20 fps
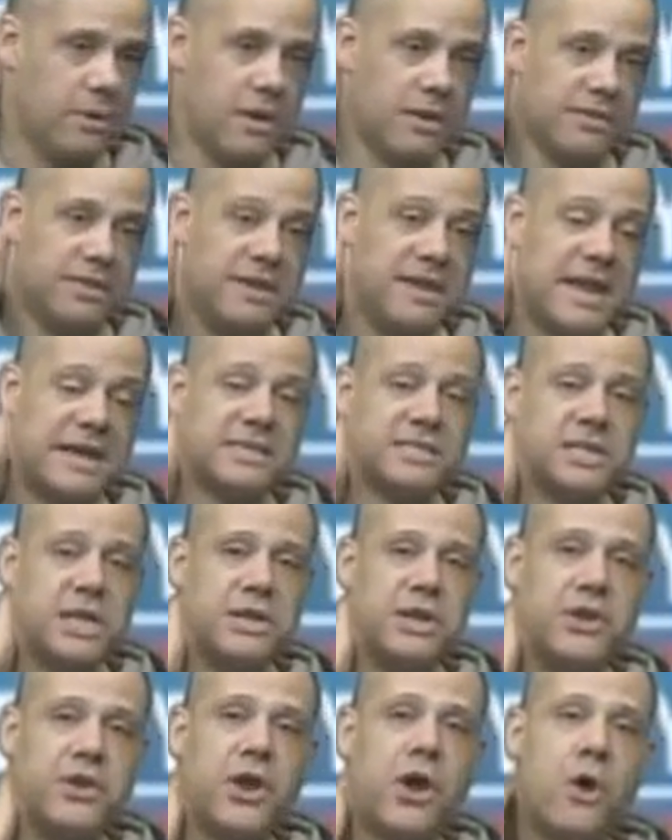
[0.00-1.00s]
The next thing
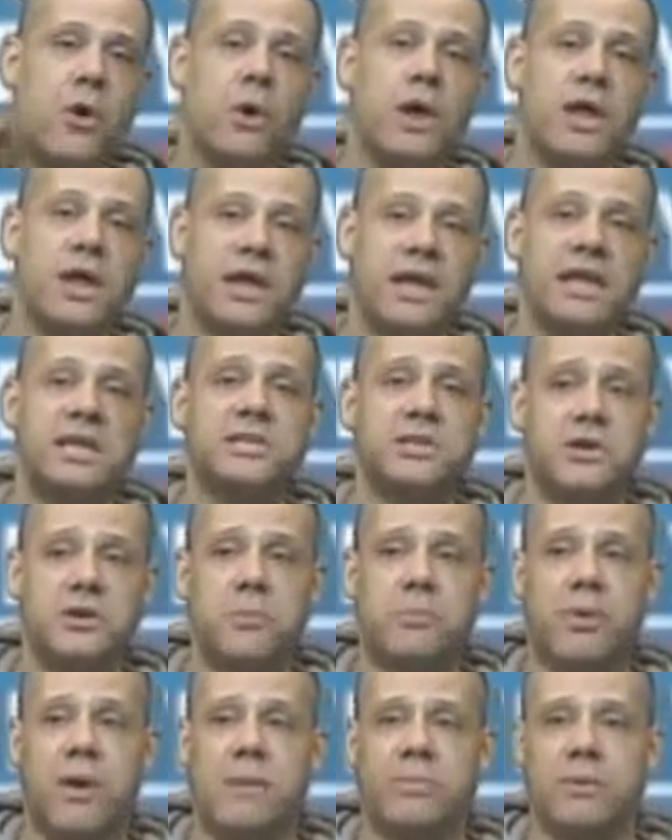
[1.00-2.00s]
you know, he's going to
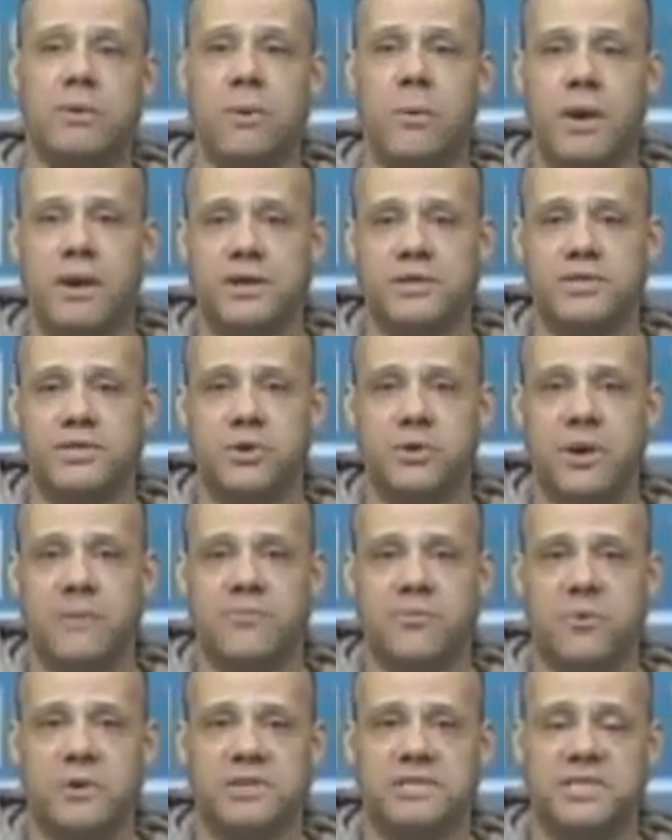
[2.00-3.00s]
probably want to suit up
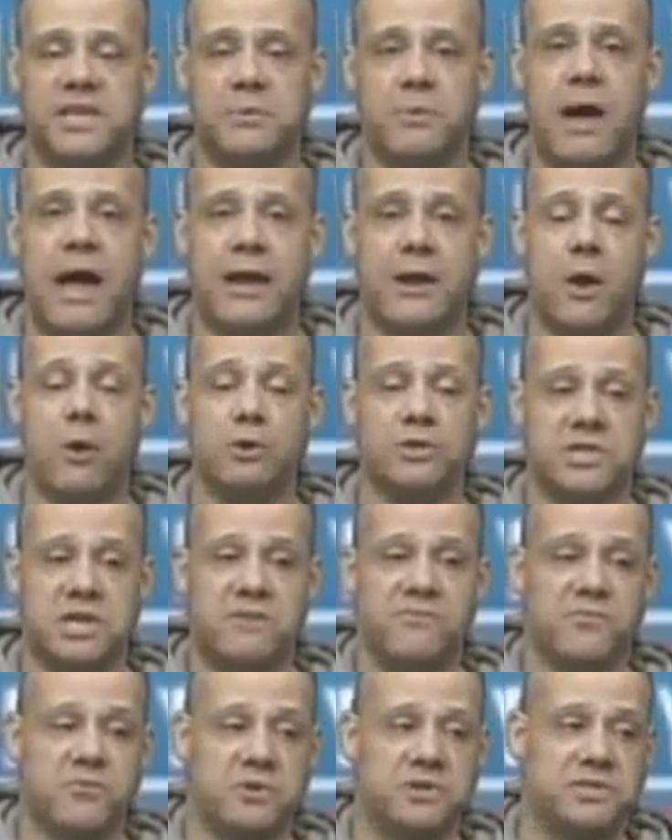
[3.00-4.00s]
for a CYO
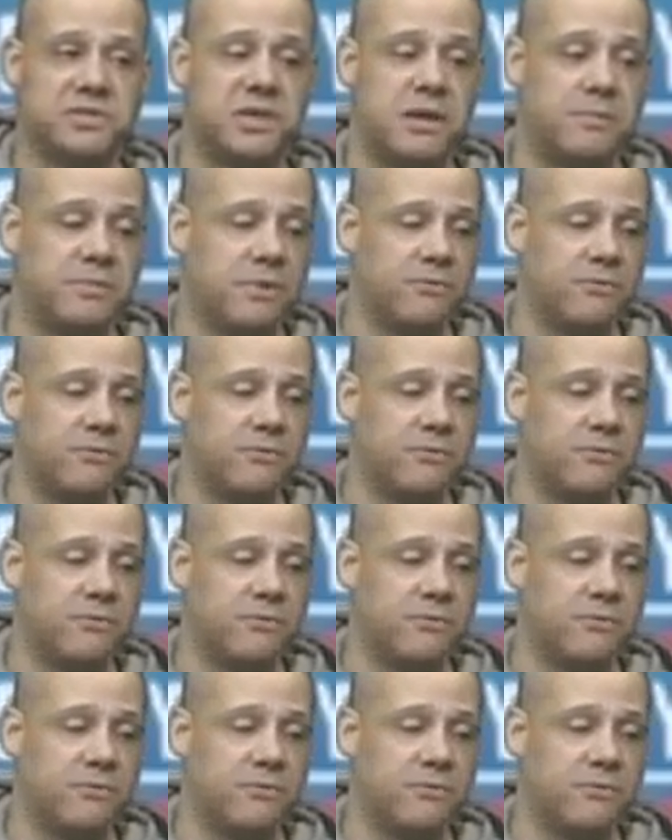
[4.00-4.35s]
team for something.